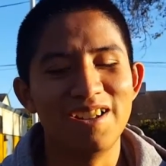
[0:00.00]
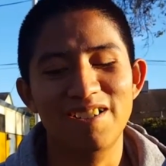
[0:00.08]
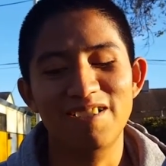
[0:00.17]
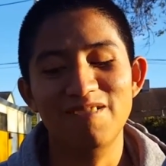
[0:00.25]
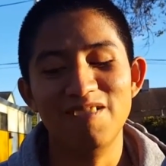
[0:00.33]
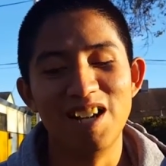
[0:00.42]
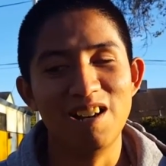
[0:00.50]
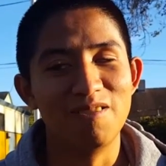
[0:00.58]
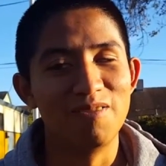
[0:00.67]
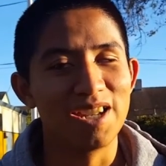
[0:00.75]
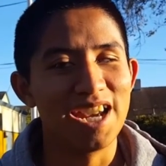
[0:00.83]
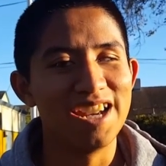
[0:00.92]
don't know, how our
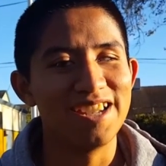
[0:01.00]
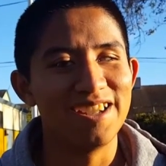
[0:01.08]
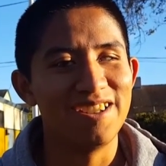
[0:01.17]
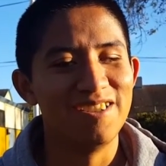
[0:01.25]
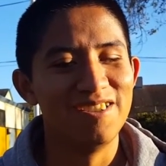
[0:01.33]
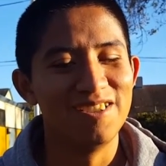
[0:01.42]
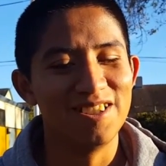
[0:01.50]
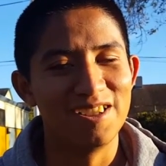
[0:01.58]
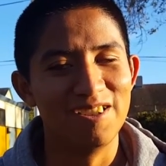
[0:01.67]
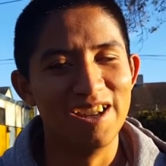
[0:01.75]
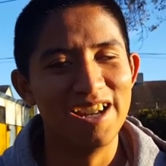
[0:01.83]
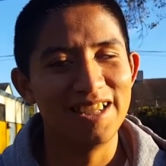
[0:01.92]
vacation goes
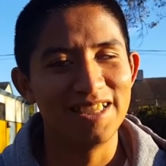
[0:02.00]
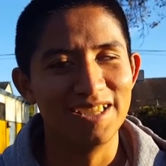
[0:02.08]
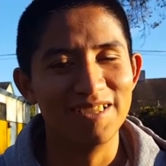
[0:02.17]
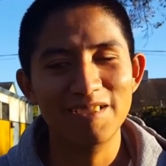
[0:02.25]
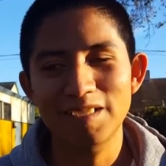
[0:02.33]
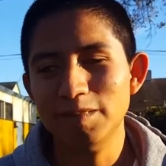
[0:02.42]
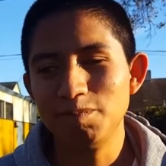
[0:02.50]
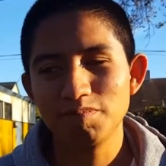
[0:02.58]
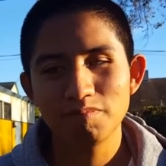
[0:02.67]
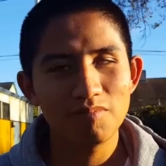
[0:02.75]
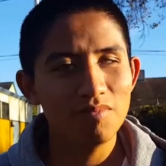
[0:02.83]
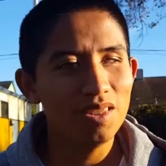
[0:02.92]
or
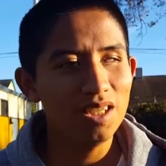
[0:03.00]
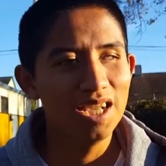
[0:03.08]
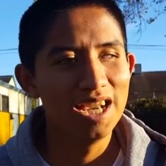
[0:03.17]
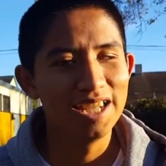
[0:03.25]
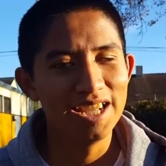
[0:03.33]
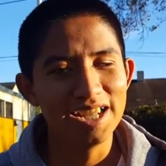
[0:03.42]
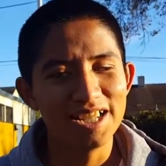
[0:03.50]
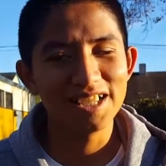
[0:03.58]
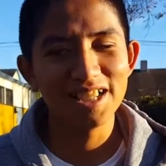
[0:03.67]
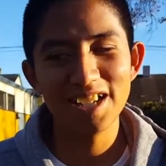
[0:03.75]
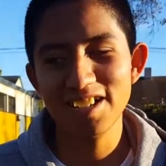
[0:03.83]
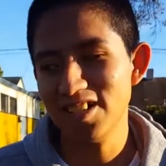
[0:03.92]
anything. And yeah, just
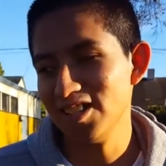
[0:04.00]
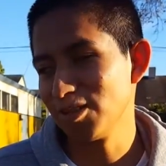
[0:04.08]
let us know.